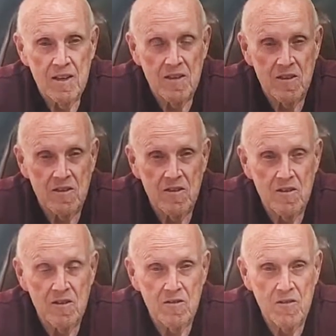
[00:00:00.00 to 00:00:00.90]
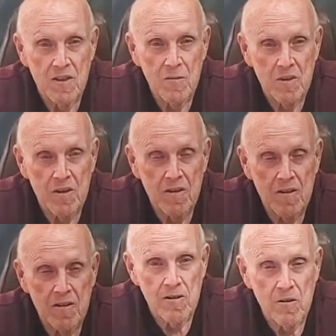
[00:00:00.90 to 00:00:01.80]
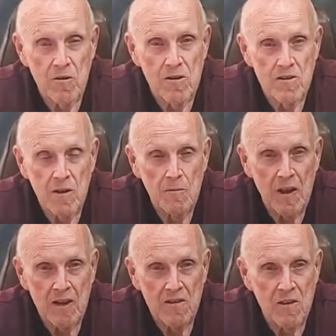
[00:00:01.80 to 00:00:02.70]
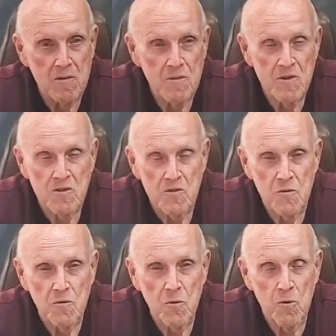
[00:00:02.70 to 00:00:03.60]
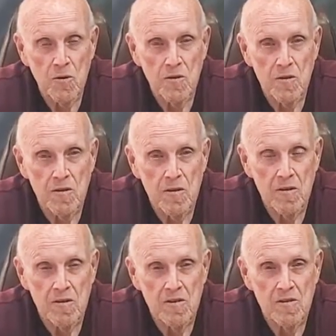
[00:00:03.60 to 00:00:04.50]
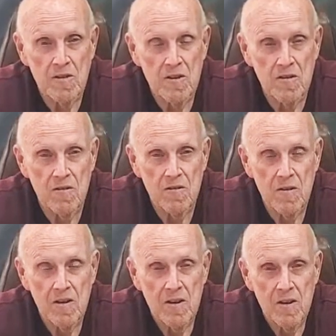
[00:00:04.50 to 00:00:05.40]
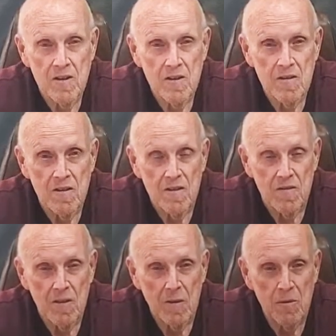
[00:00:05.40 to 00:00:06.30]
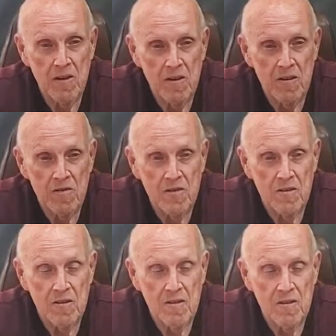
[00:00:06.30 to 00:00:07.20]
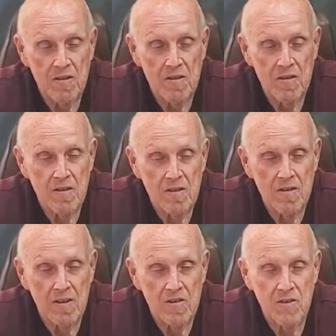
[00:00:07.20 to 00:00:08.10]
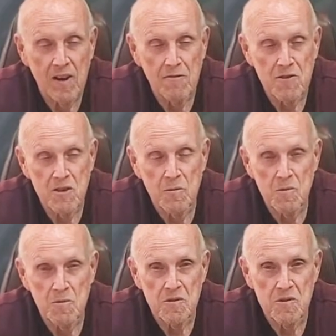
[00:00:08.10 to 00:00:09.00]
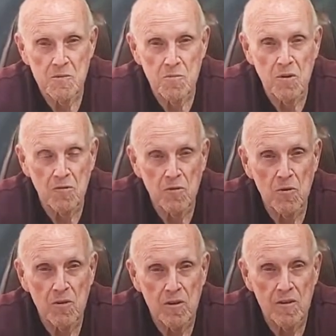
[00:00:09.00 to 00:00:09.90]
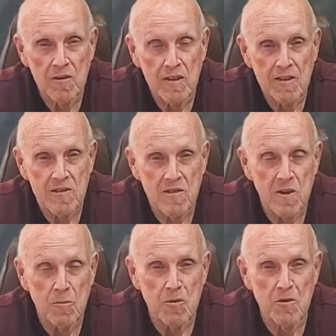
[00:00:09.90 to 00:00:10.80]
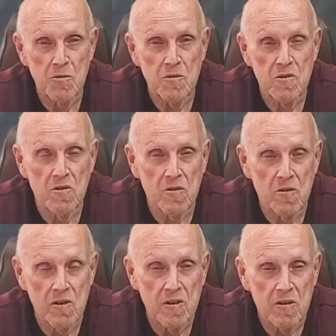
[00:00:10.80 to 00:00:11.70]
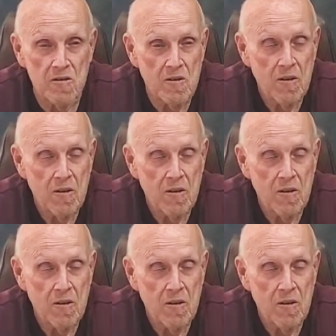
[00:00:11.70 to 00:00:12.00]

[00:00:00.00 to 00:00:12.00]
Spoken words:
is a Cedar of Lebanon. According to some taxonomists, there's a 4th, that the Cedar of Lebanon is doesn't have a subspecies, brevifolia. That's a separate species altogether.